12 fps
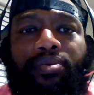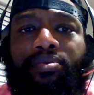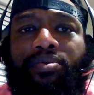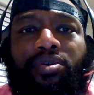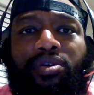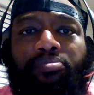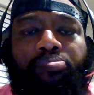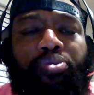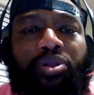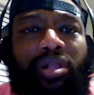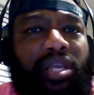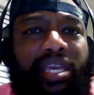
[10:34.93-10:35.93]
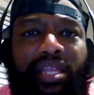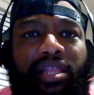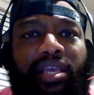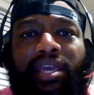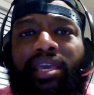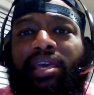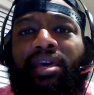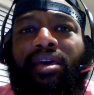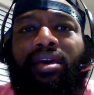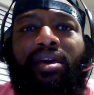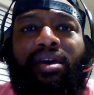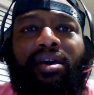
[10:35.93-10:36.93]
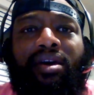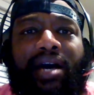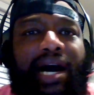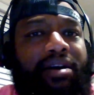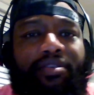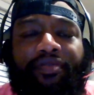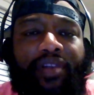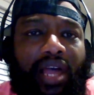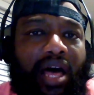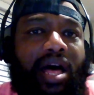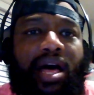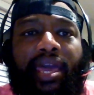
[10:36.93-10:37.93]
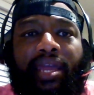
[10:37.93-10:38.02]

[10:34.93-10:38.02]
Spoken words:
completely out of line."